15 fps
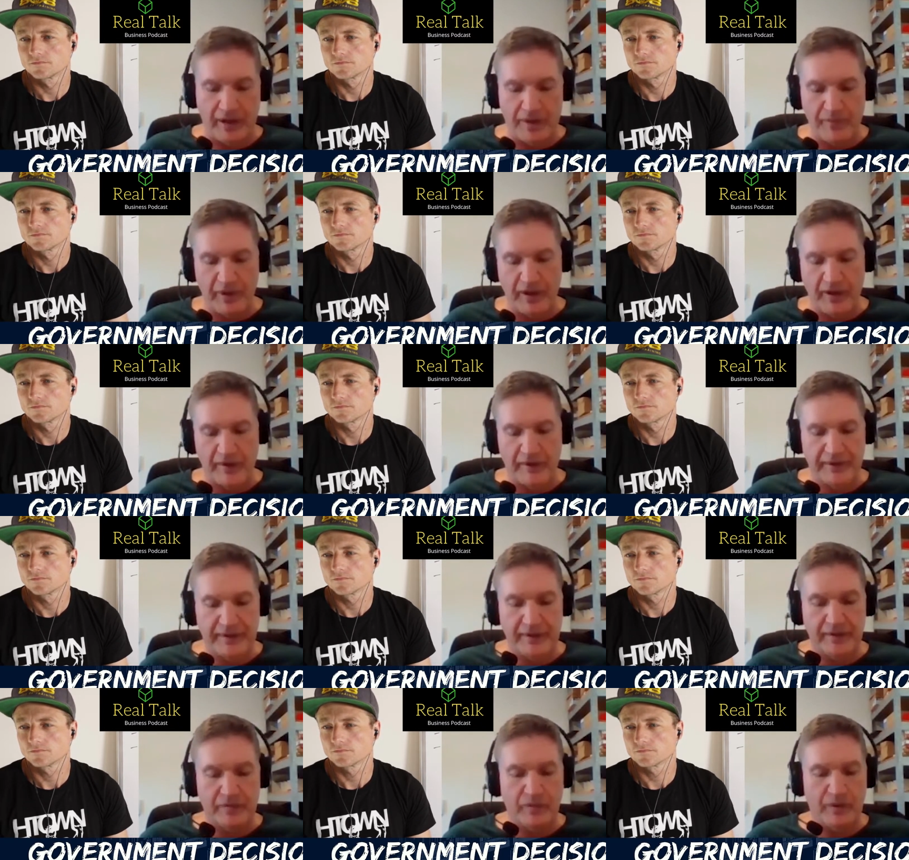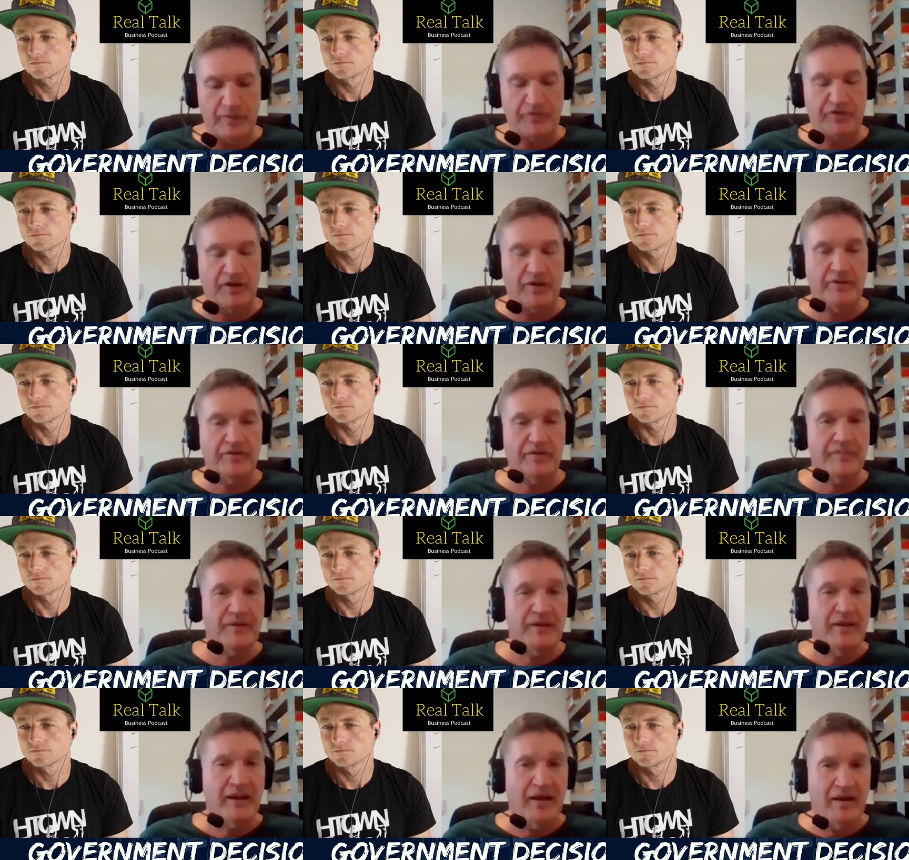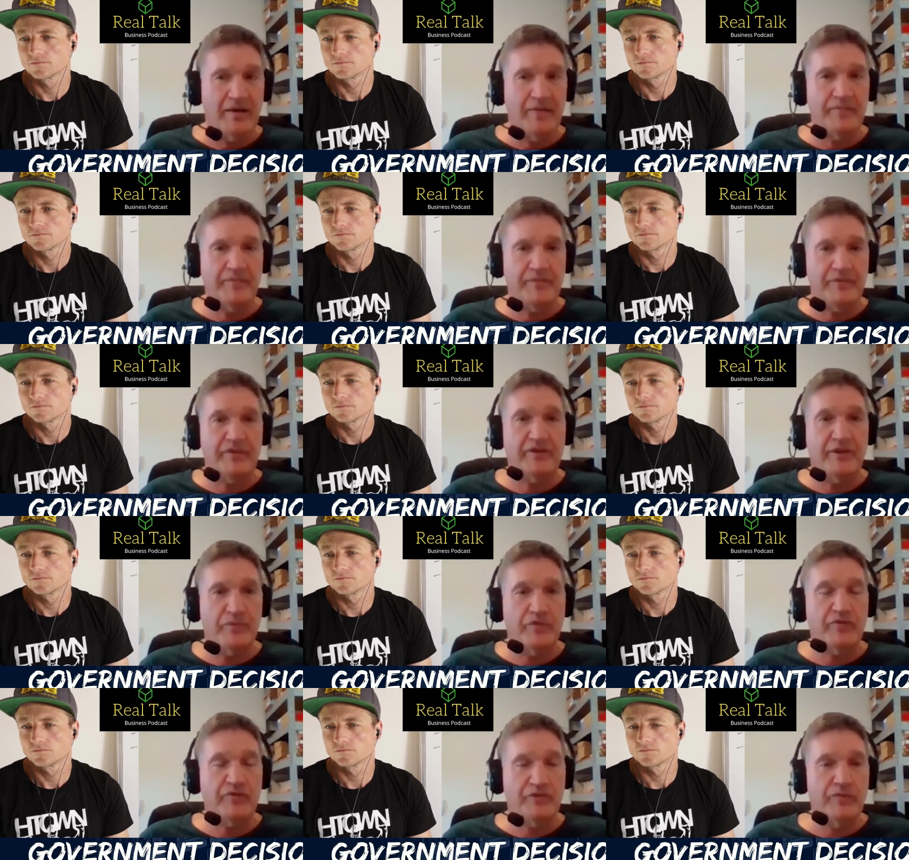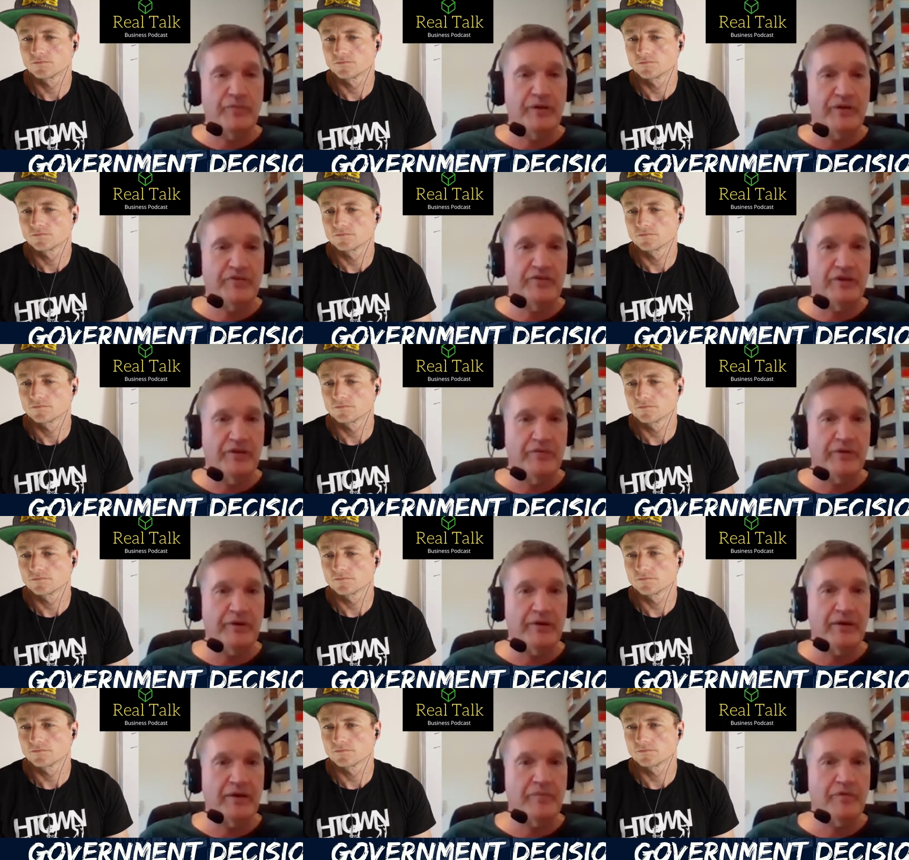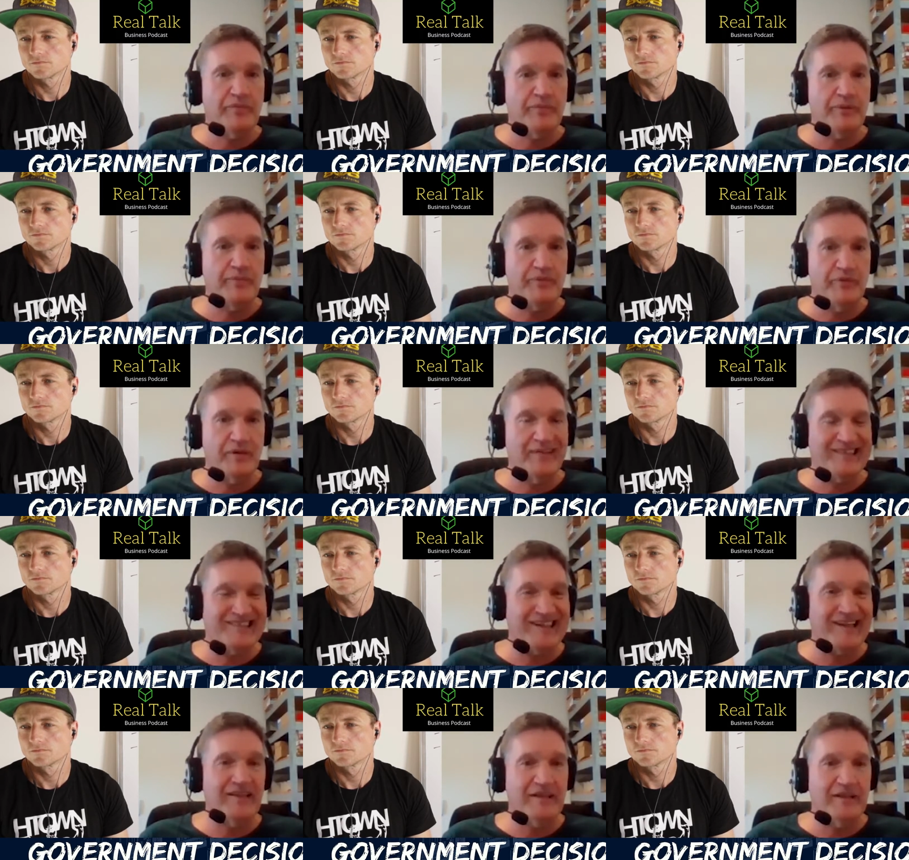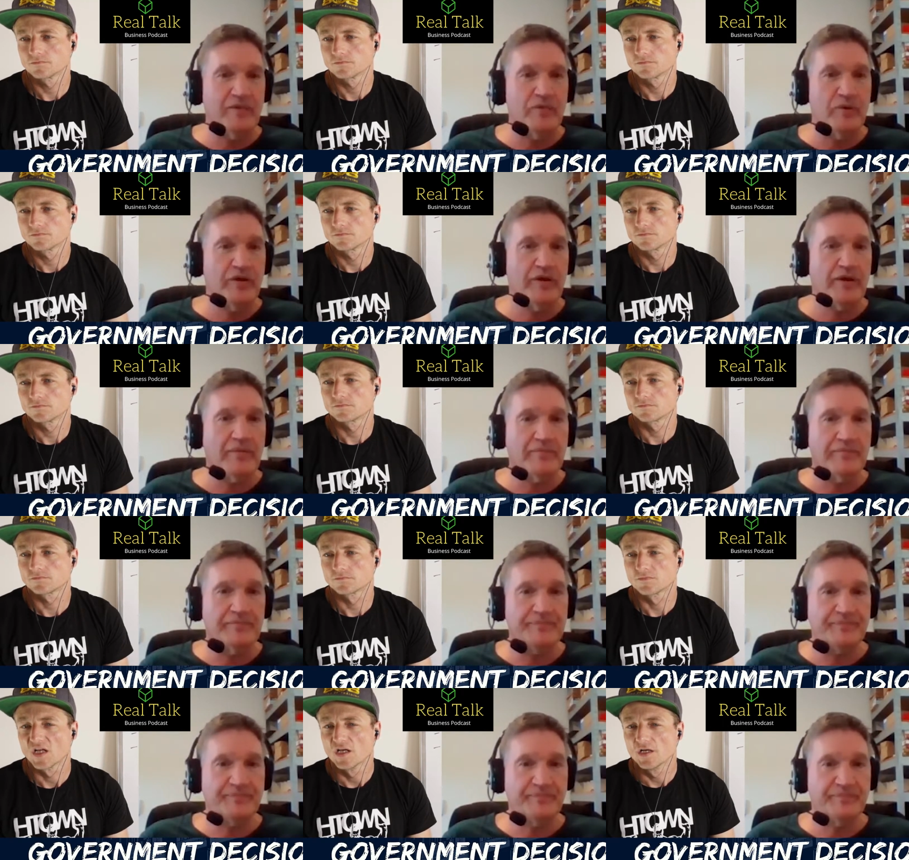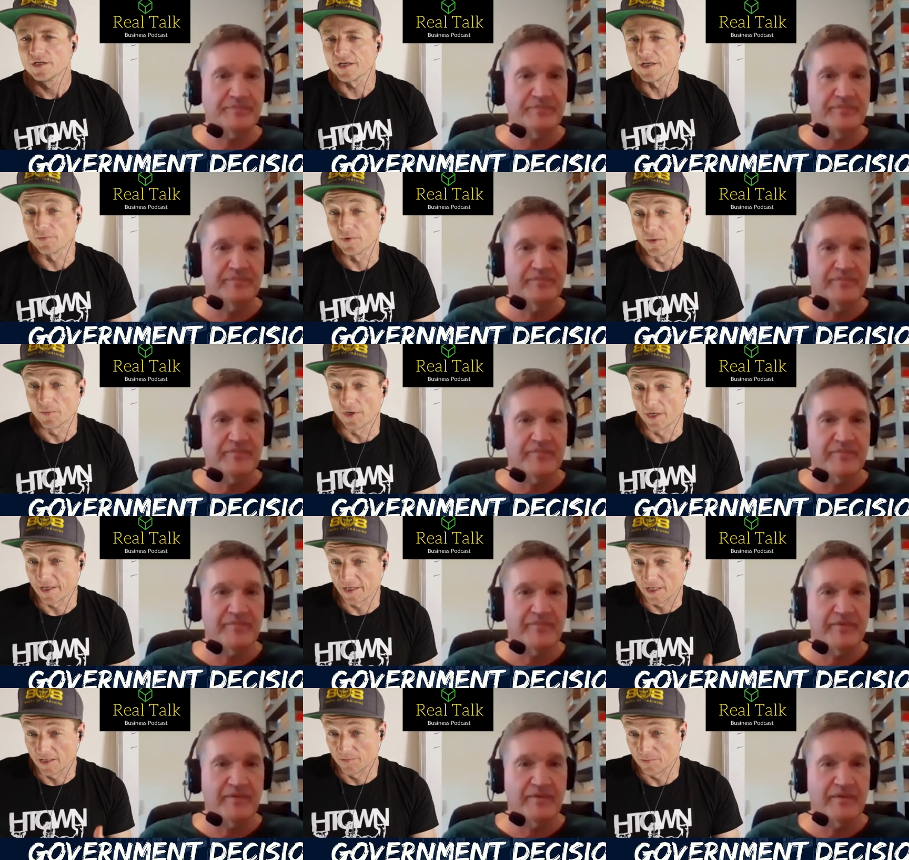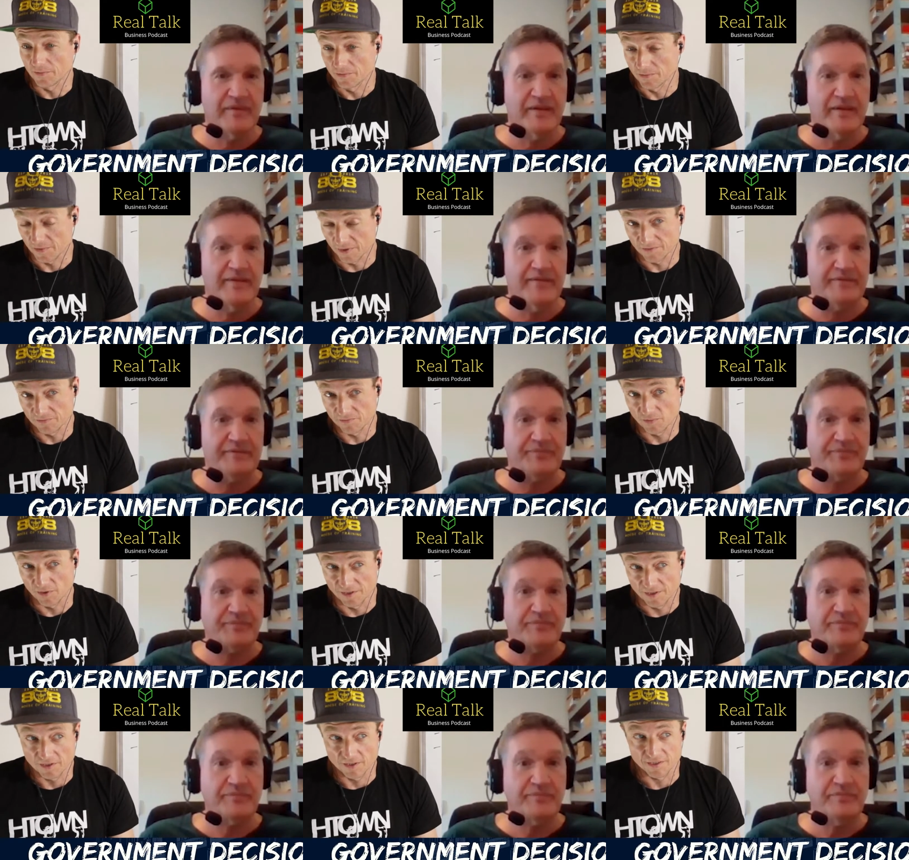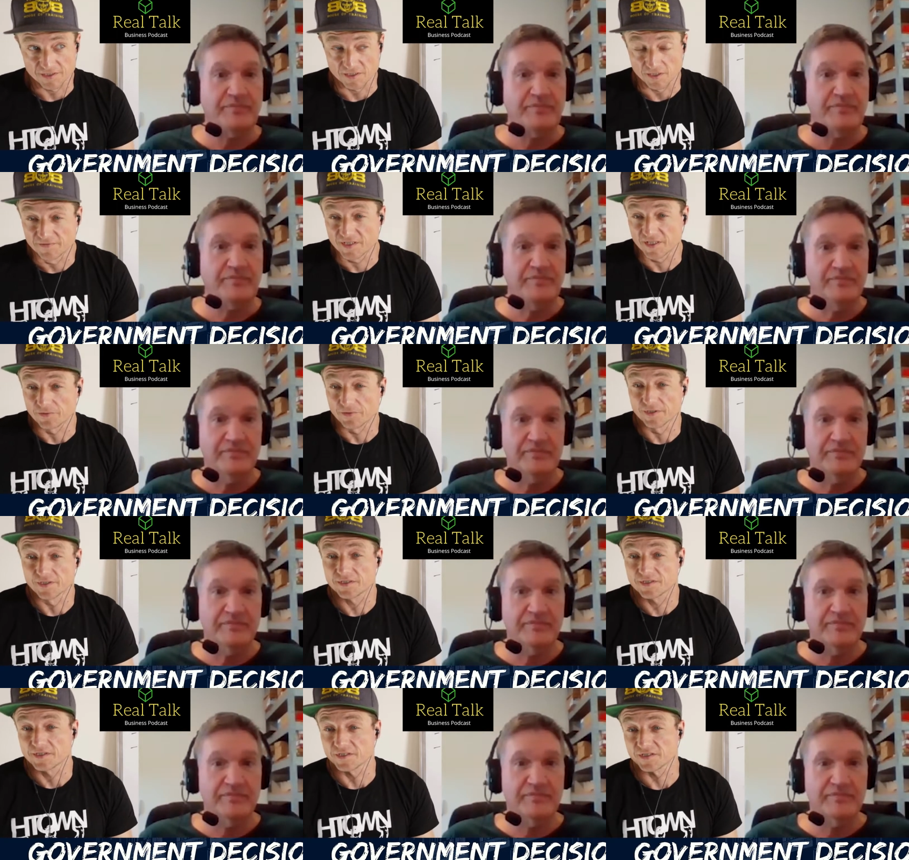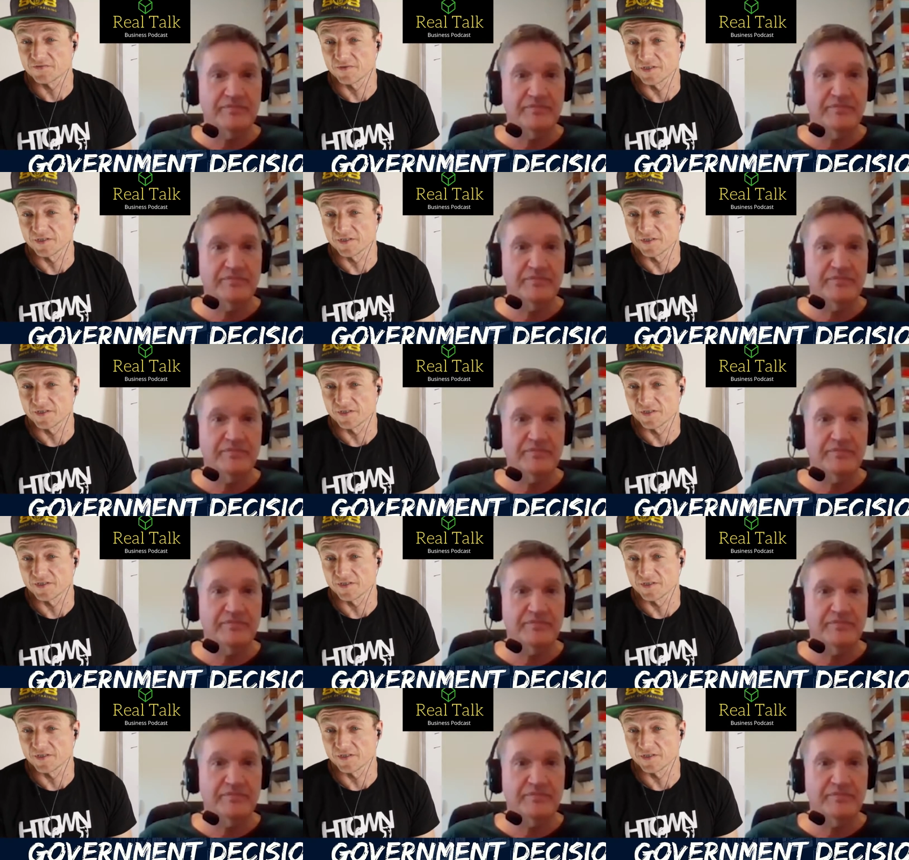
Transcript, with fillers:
Speaker 1: MBIE website, um, there would still be a significant number of people technically working.
Speaker 2: Yeah, my, my um, one of the guys that lives here with us is a, is a